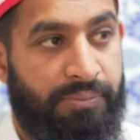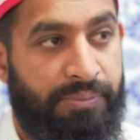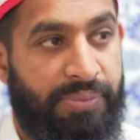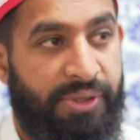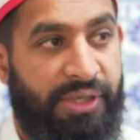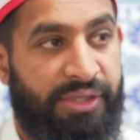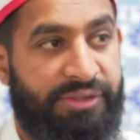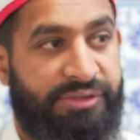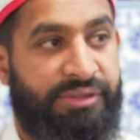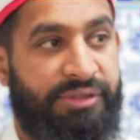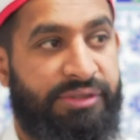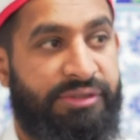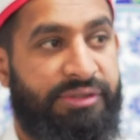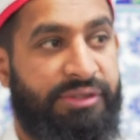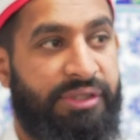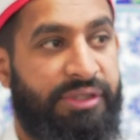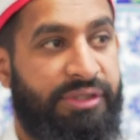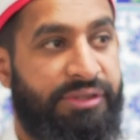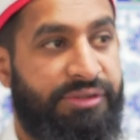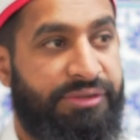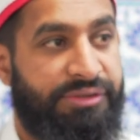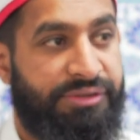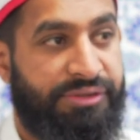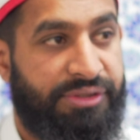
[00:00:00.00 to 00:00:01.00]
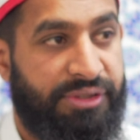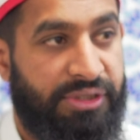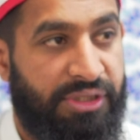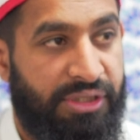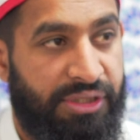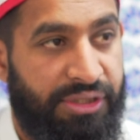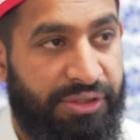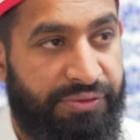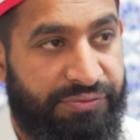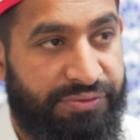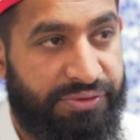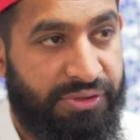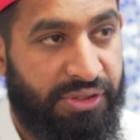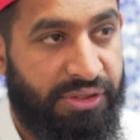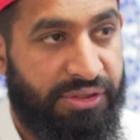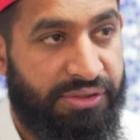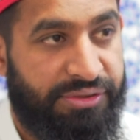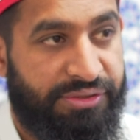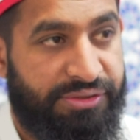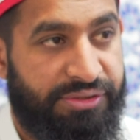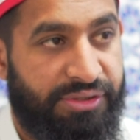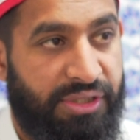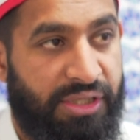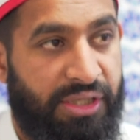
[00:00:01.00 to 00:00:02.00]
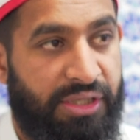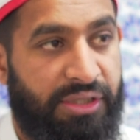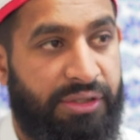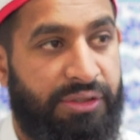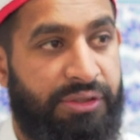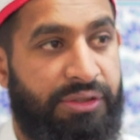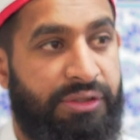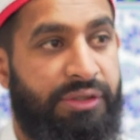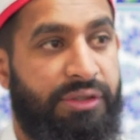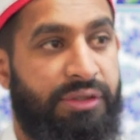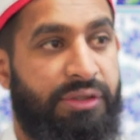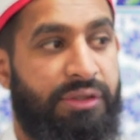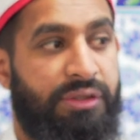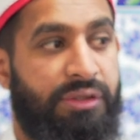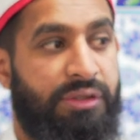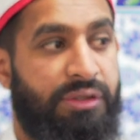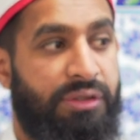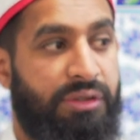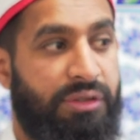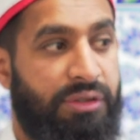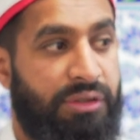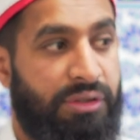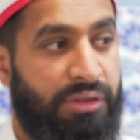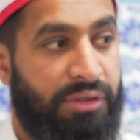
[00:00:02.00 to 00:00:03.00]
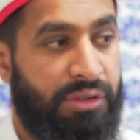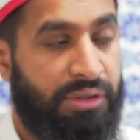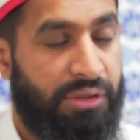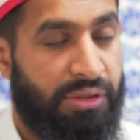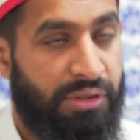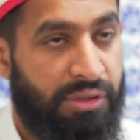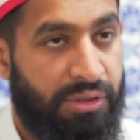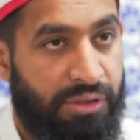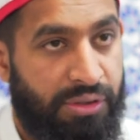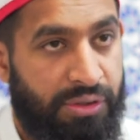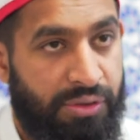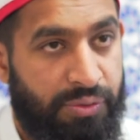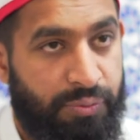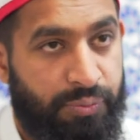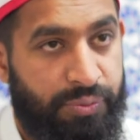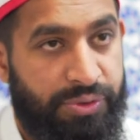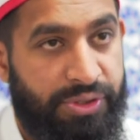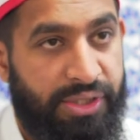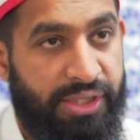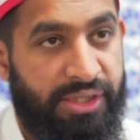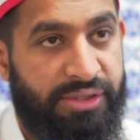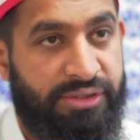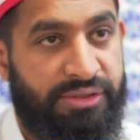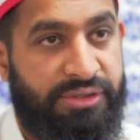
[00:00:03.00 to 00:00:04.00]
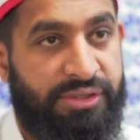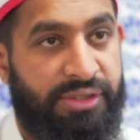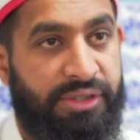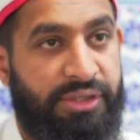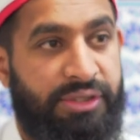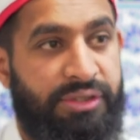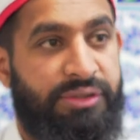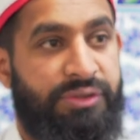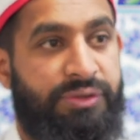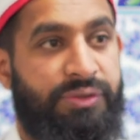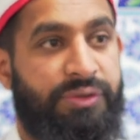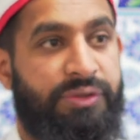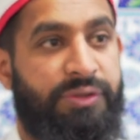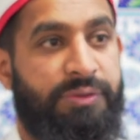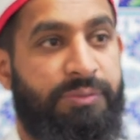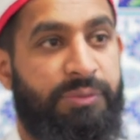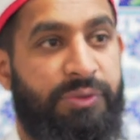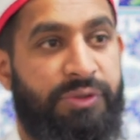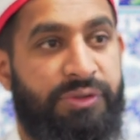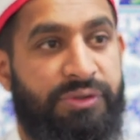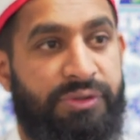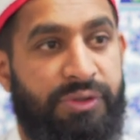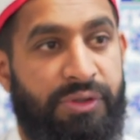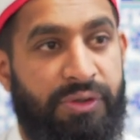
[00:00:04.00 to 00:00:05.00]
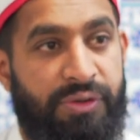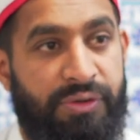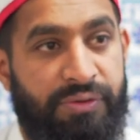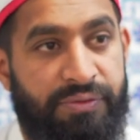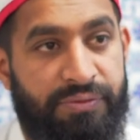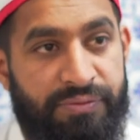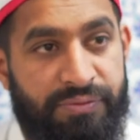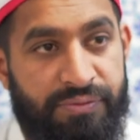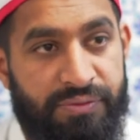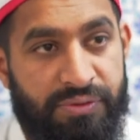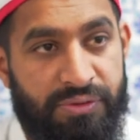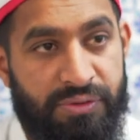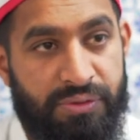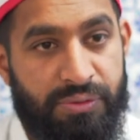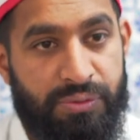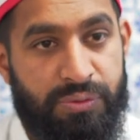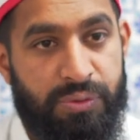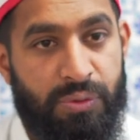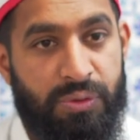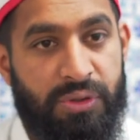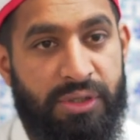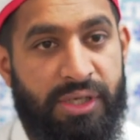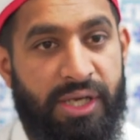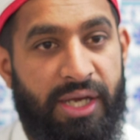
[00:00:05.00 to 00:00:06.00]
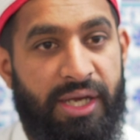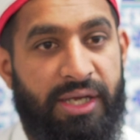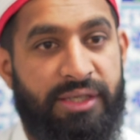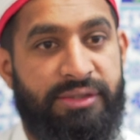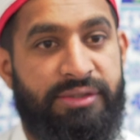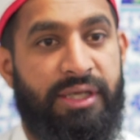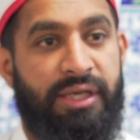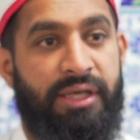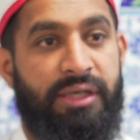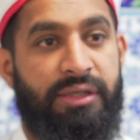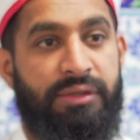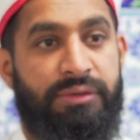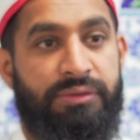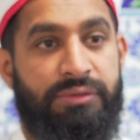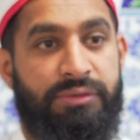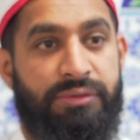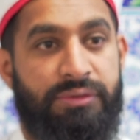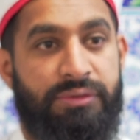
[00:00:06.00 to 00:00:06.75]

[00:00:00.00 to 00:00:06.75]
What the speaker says: passes us, leaves us, and we enter into the month of Dhul-Qa'dah.